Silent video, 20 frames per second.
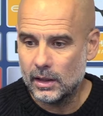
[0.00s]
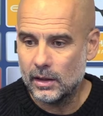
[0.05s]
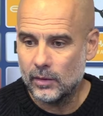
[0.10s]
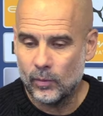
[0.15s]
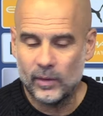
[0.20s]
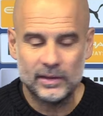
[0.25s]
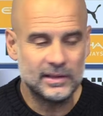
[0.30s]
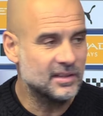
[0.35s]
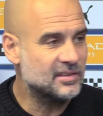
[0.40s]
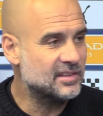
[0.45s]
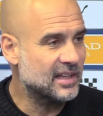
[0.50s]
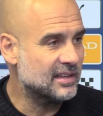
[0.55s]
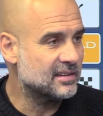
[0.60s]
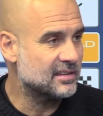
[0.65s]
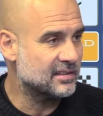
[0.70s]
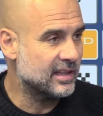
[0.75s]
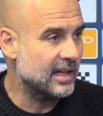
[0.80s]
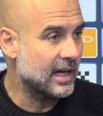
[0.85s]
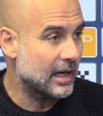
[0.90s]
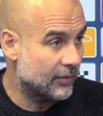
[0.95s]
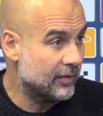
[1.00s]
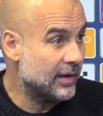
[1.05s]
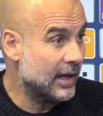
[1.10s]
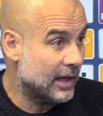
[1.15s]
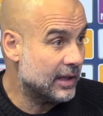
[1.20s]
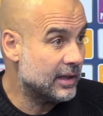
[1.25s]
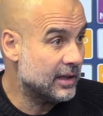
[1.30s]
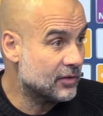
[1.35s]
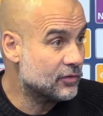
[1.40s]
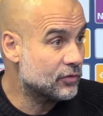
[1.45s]
what the chances they have.
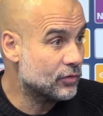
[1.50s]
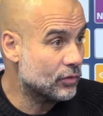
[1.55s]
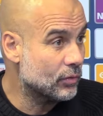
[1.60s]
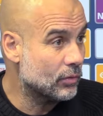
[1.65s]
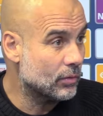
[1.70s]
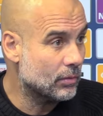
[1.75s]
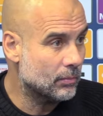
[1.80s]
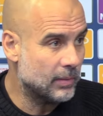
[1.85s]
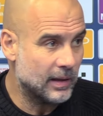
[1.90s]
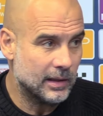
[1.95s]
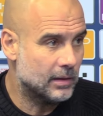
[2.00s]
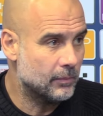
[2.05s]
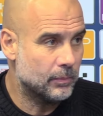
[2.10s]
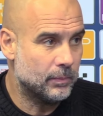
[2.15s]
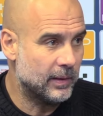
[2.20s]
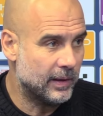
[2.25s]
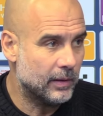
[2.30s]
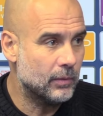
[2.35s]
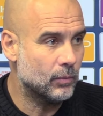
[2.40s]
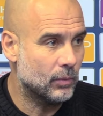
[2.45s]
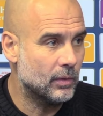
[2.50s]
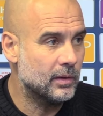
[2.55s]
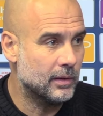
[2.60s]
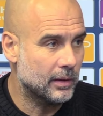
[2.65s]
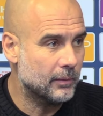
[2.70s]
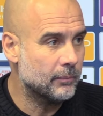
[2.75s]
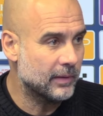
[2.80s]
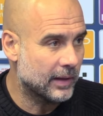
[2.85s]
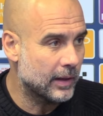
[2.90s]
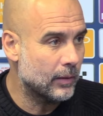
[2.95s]
Yeah, they're true. But
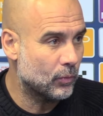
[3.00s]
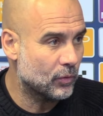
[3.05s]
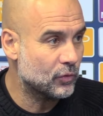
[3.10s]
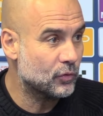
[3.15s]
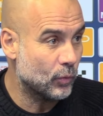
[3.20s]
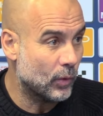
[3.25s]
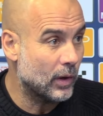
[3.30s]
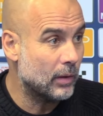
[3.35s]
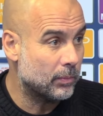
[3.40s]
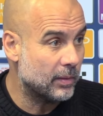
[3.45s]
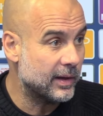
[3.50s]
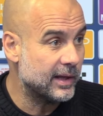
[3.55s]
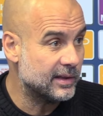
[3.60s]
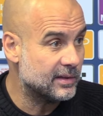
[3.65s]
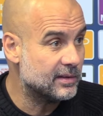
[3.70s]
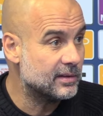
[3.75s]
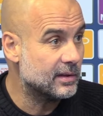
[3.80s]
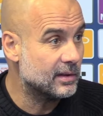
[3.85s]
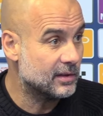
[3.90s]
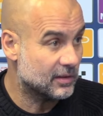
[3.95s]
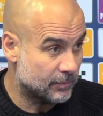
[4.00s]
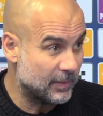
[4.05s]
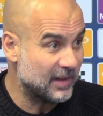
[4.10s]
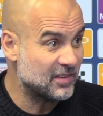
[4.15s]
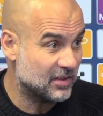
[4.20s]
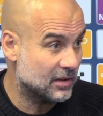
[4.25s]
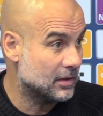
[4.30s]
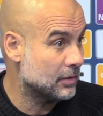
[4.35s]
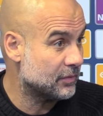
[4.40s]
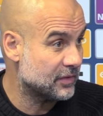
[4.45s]
the game was well played,
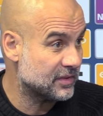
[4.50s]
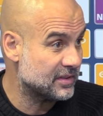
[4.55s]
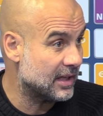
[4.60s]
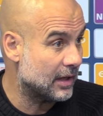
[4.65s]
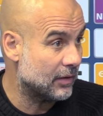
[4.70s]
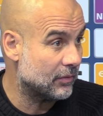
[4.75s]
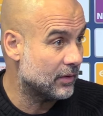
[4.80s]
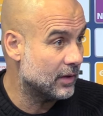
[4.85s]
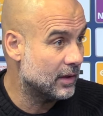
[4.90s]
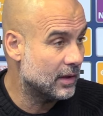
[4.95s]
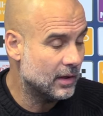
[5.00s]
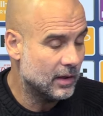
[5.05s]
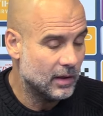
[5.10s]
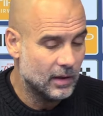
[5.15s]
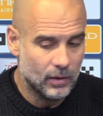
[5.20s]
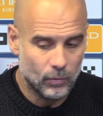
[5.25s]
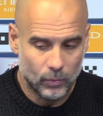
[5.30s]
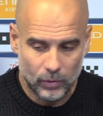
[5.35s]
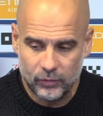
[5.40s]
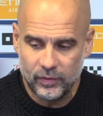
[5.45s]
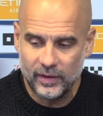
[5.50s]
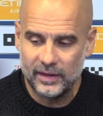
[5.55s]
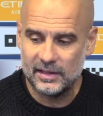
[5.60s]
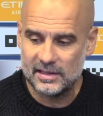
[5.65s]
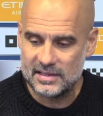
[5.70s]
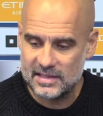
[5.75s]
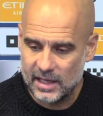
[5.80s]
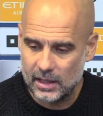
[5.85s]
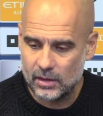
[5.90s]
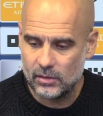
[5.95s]
especially in the first half. We found the
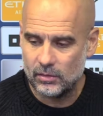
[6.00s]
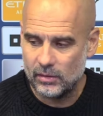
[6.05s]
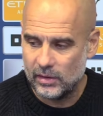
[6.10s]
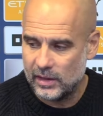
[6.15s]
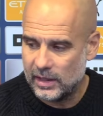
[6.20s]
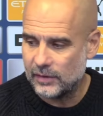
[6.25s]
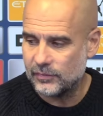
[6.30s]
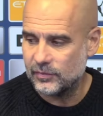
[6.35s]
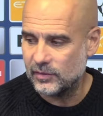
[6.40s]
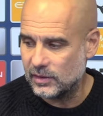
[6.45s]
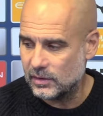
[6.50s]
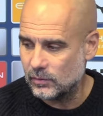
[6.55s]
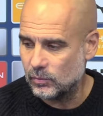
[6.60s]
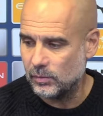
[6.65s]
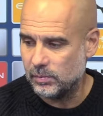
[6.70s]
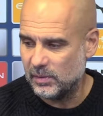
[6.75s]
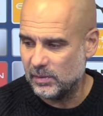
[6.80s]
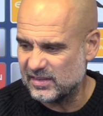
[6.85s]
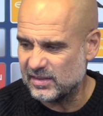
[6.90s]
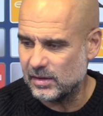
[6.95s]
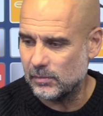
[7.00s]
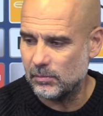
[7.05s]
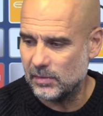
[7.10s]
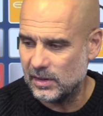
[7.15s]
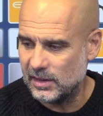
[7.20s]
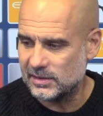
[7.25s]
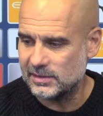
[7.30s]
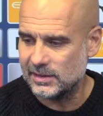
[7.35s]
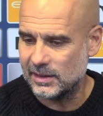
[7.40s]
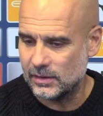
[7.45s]
second, and after we some
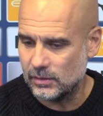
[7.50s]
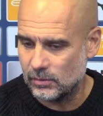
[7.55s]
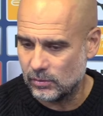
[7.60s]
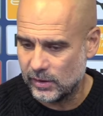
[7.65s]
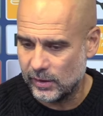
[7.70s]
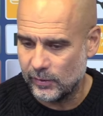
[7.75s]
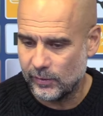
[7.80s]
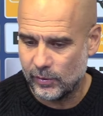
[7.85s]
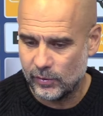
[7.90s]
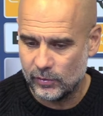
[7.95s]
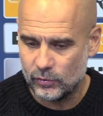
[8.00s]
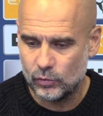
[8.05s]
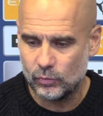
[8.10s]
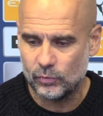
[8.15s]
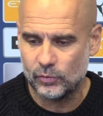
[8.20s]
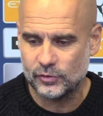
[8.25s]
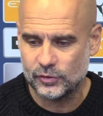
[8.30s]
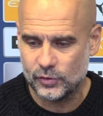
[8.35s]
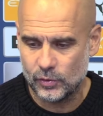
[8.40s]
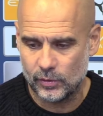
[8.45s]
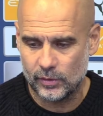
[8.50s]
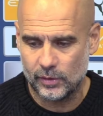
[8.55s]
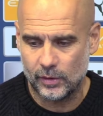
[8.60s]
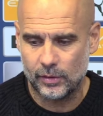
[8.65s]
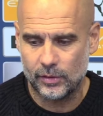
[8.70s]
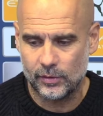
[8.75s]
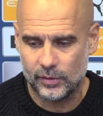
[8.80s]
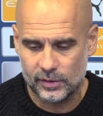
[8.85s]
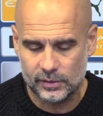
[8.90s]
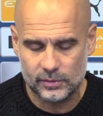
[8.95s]
minutes that, okay, we're going to score the
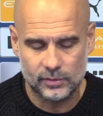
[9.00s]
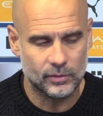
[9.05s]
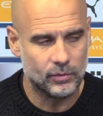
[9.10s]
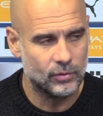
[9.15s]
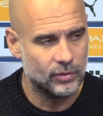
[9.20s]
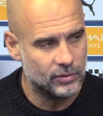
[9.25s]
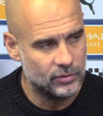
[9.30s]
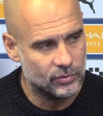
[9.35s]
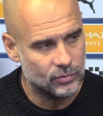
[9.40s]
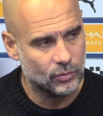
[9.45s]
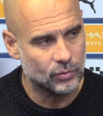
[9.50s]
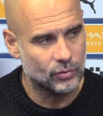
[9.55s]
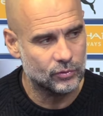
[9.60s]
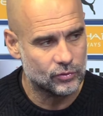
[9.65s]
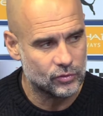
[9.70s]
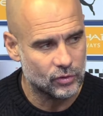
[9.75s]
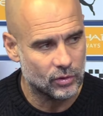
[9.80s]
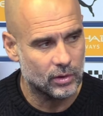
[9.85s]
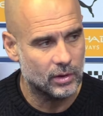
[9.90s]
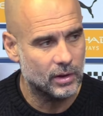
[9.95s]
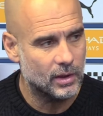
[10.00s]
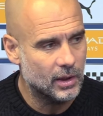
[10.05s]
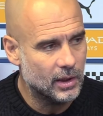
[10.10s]
third, we're going to control.